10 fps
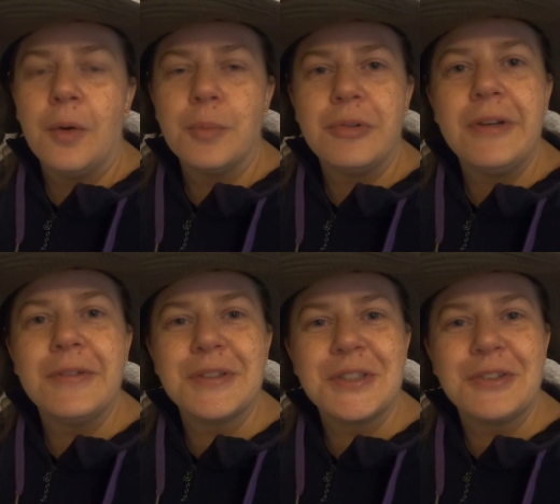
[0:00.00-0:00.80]
on
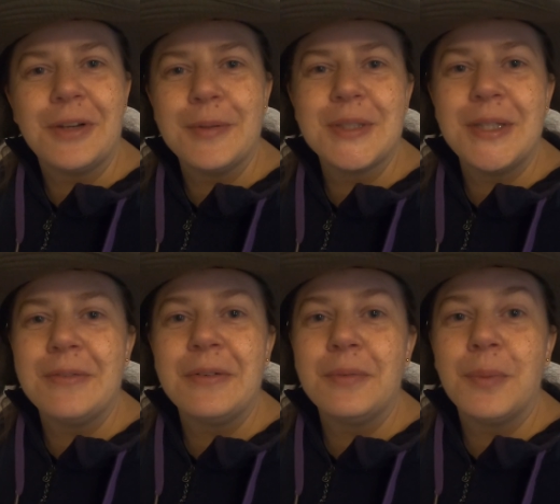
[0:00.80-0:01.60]
previous trips,
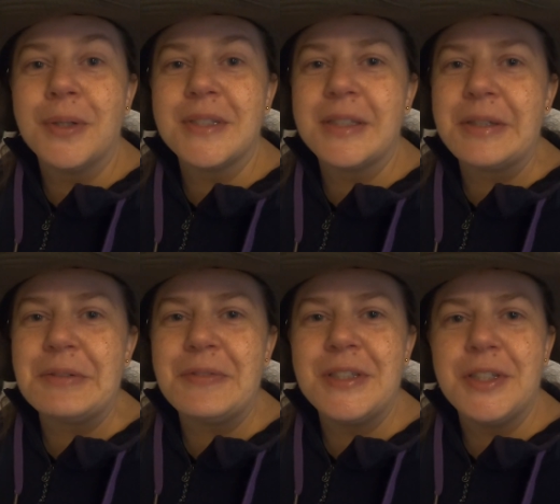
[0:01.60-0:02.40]
even ones that
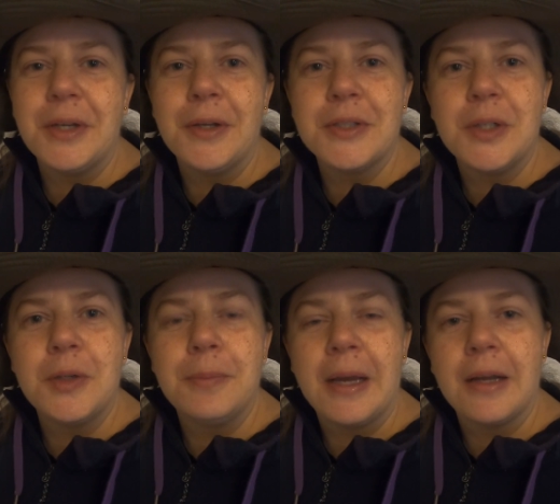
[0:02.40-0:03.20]
I videoed. I
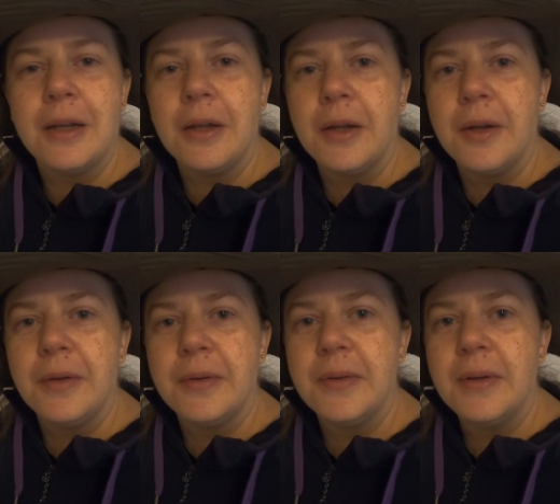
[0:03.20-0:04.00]
look back and
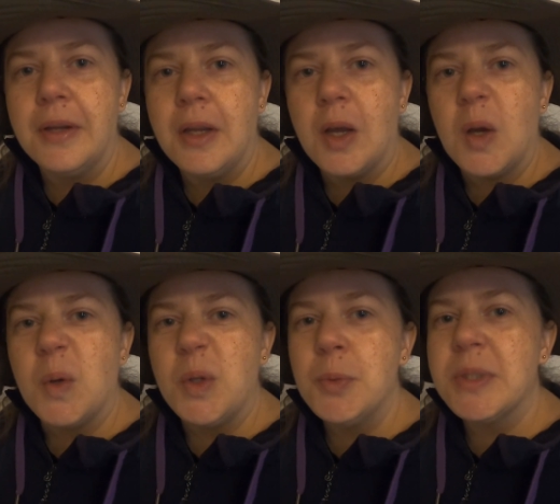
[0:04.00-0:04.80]
go,
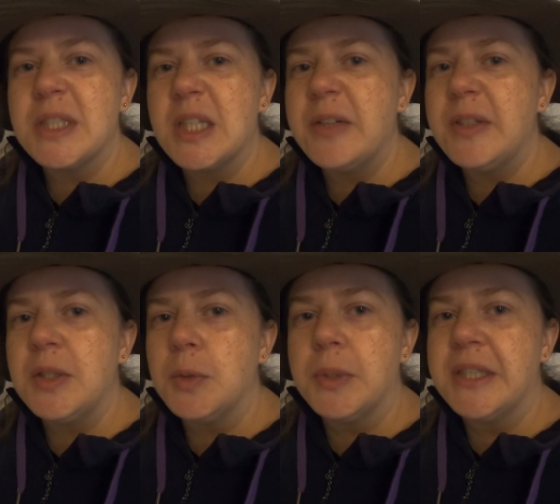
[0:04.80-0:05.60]
"Oh, you were
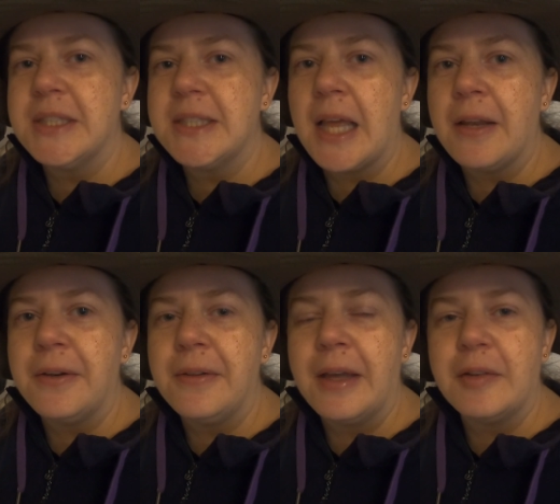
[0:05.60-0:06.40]
slurring your words,
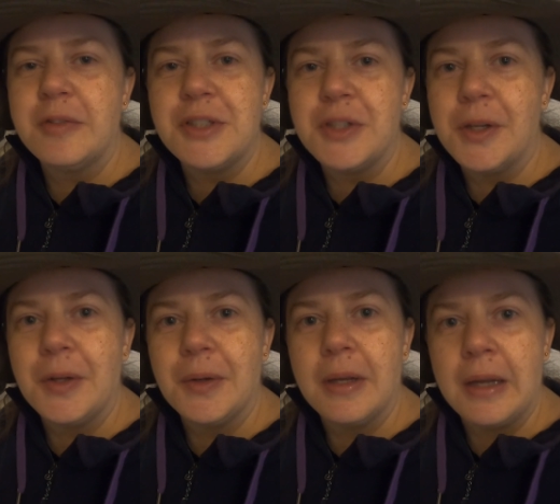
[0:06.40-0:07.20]
Helen, in that
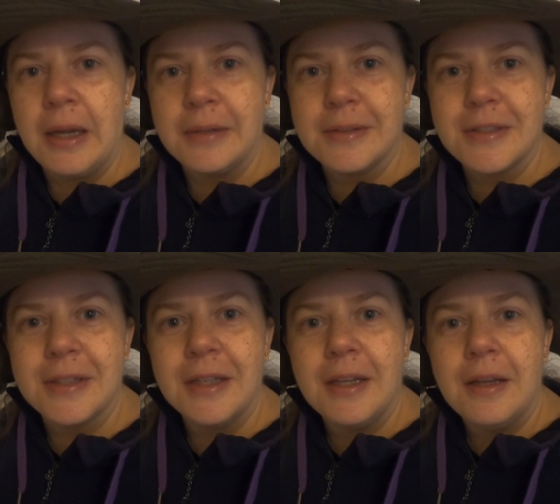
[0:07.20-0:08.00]
video," and
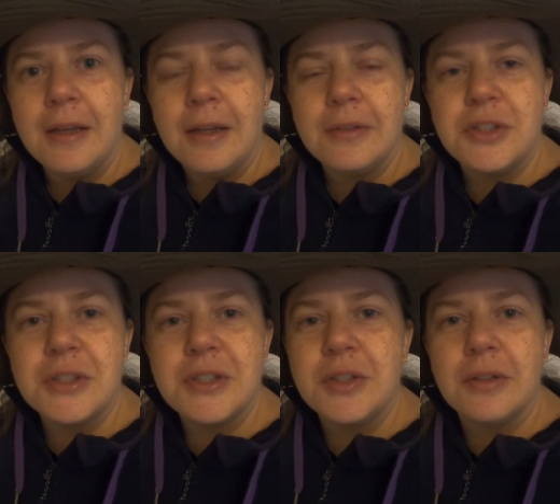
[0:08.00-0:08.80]

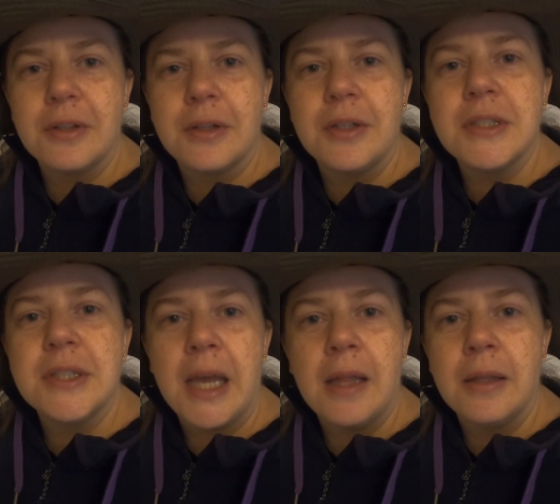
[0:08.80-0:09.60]
just can
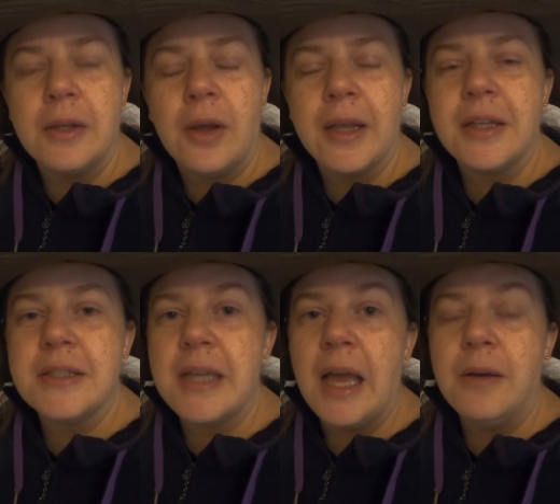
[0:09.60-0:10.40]
tell, and I
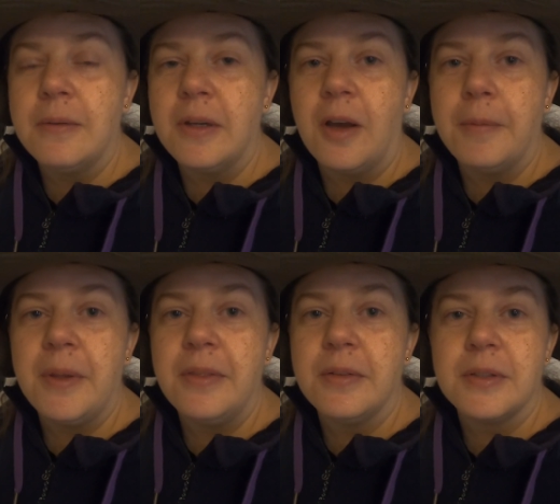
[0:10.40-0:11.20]
can tell when I'm
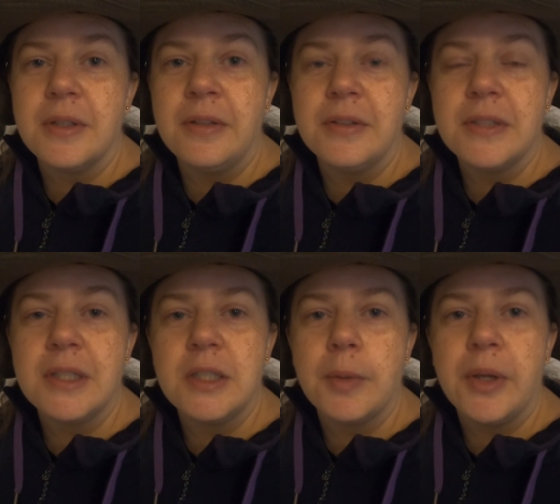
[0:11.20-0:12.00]
in the in the
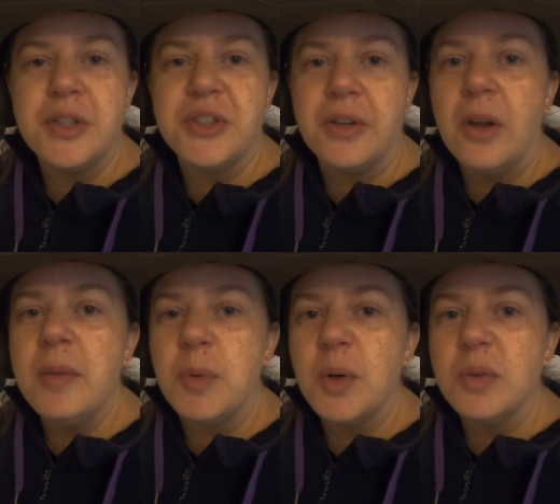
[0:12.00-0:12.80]
situation.
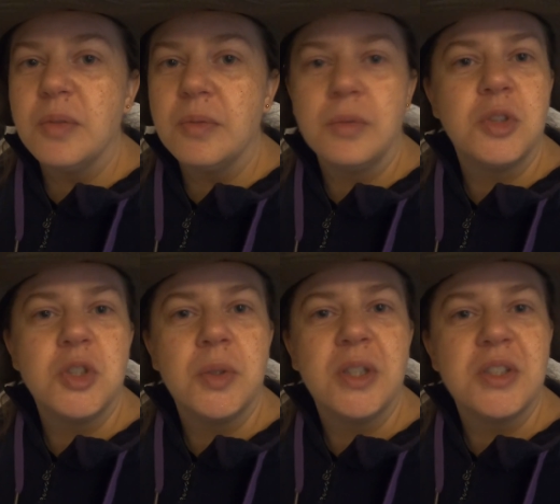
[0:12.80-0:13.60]
I'm not
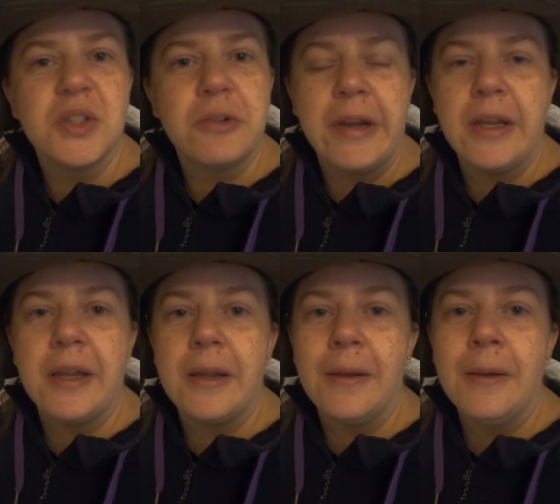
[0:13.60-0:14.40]
doing so great
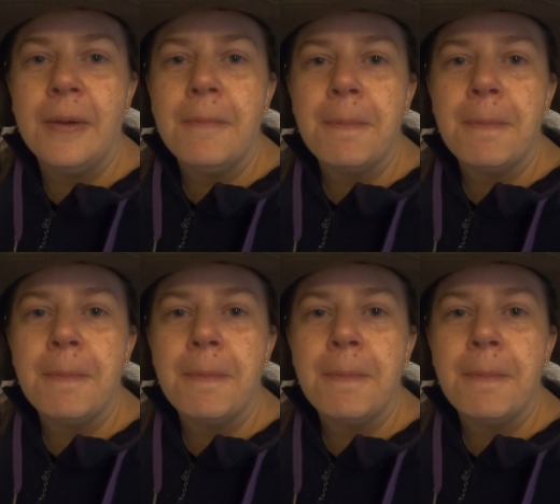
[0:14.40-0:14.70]
here.